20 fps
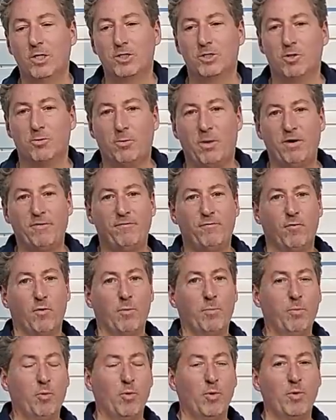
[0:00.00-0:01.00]
So my
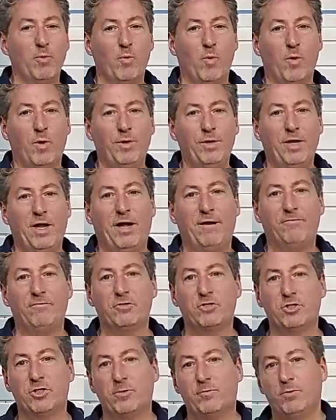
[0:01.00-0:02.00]
4.1
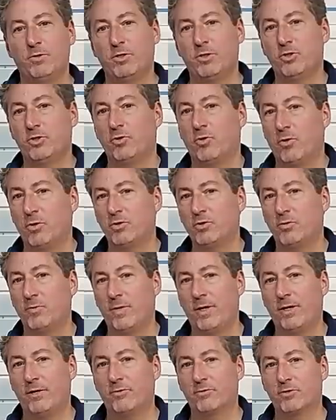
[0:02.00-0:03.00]
averaged in with the
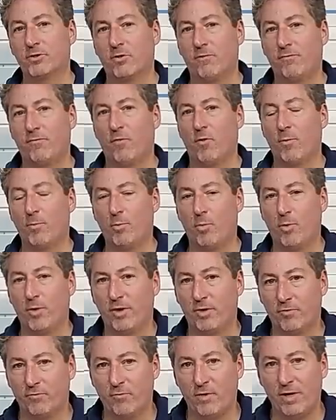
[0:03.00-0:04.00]
ChargerRater's
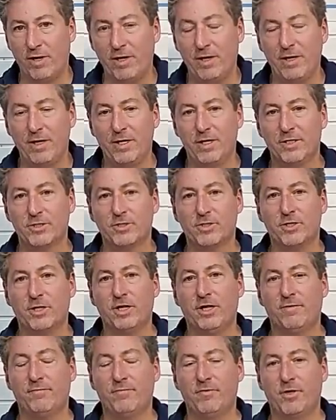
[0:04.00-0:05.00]
4.3 is going to
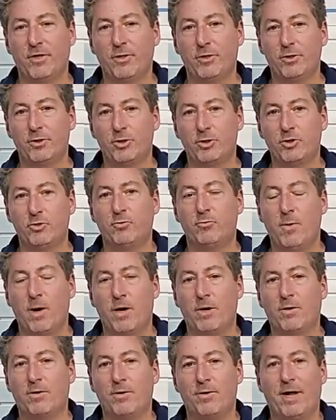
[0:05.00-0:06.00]
give the
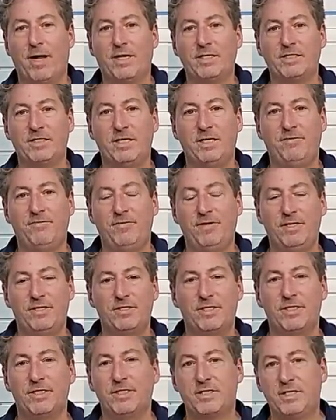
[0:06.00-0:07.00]
Schumacher
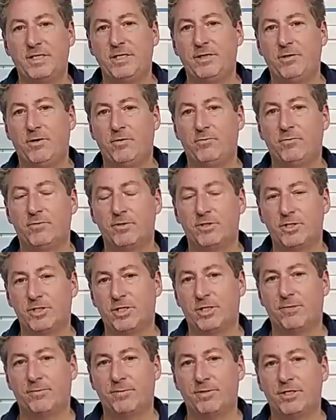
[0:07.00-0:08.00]
SEV1600
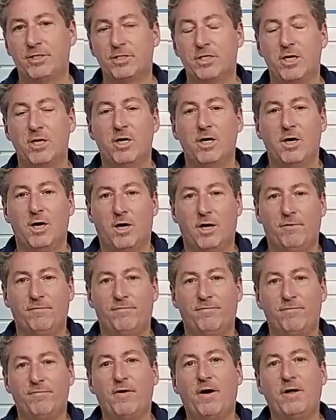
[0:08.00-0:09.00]
series a
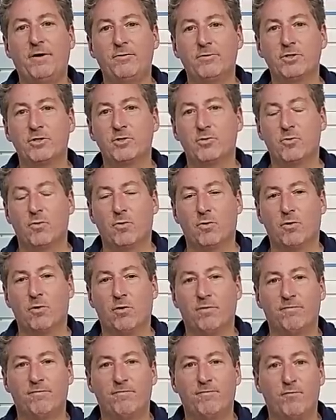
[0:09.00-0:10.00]
final score
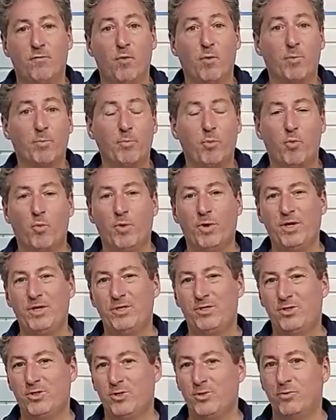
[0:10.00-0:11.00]
of
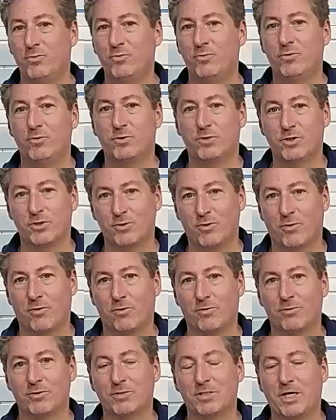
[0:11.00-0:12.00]
4.2
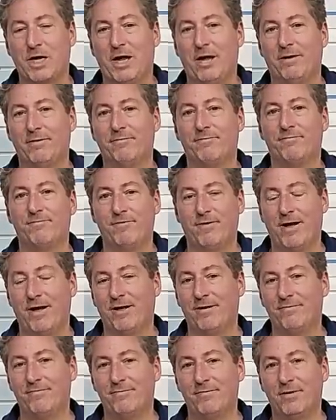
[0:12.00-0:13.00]
stars out of
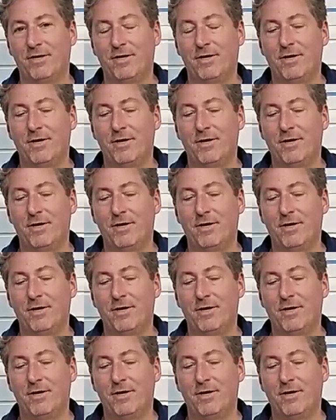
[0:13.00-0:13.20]
5.